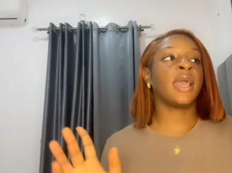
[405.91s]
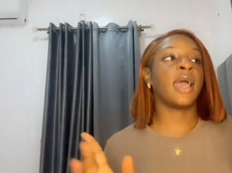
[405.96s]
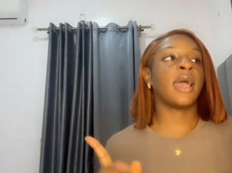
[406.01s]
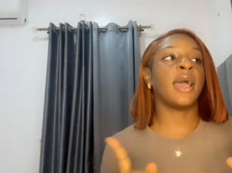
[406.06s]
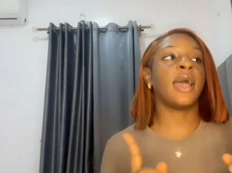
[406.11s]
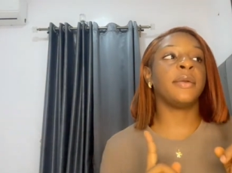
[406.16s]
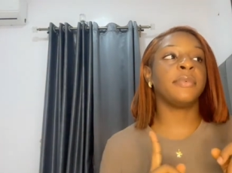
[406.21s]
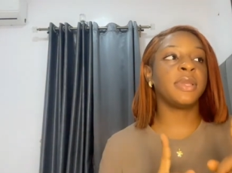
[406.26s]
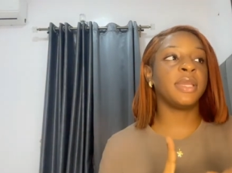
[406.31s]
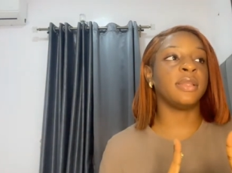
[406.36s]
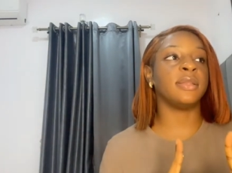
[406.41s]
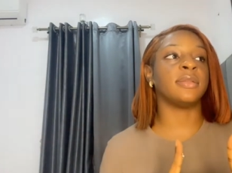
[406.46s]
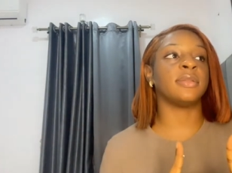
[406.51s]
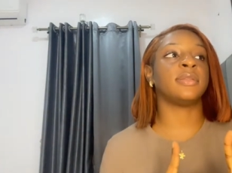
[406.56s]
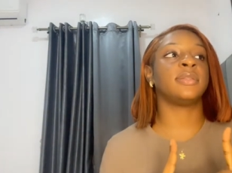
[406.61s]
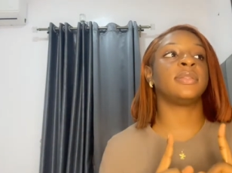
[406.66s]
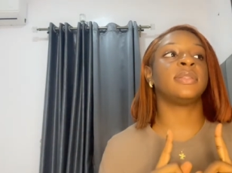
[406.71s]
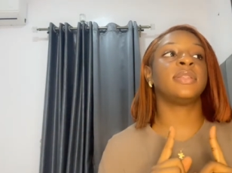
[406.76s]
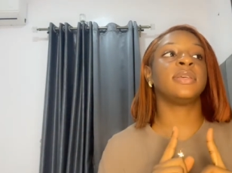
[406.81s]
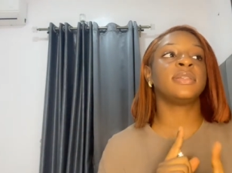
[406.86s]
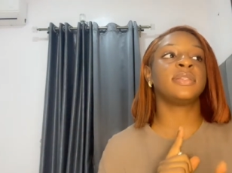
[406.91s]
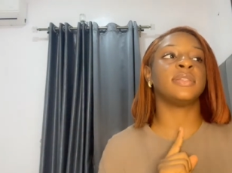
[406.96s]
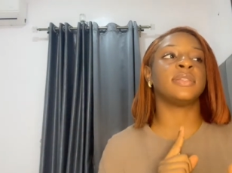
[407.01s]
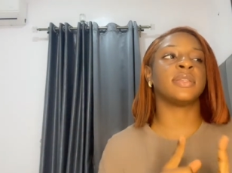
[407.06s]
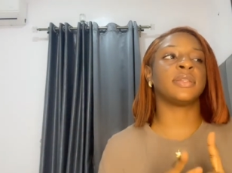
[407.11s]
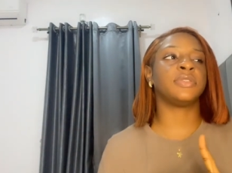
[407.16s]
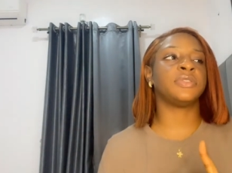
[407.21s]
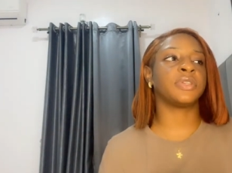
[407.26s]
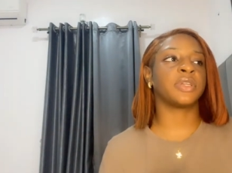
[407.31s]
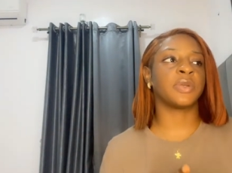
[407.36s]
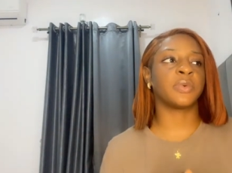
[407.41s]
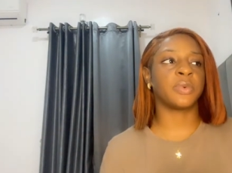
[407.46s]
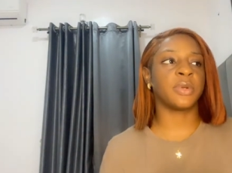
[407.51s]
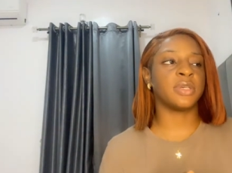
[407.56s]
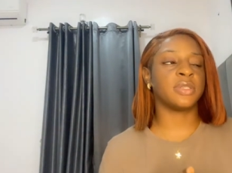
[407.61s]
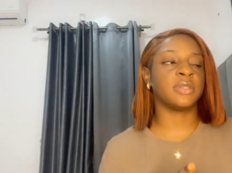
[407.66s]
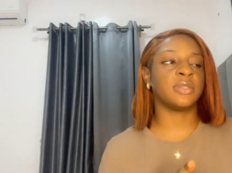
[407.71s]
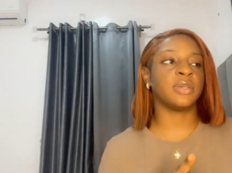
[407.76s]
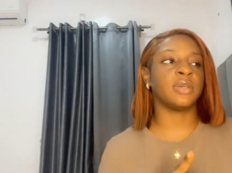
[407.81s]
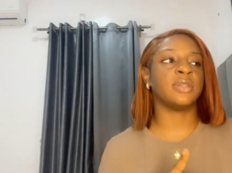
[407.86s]
I mean, this is a tricky
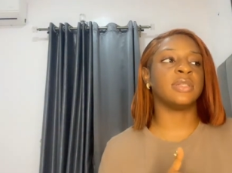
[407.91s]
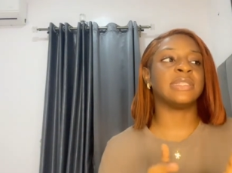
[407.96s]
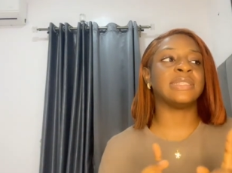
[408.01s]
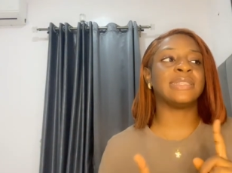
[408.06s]
question.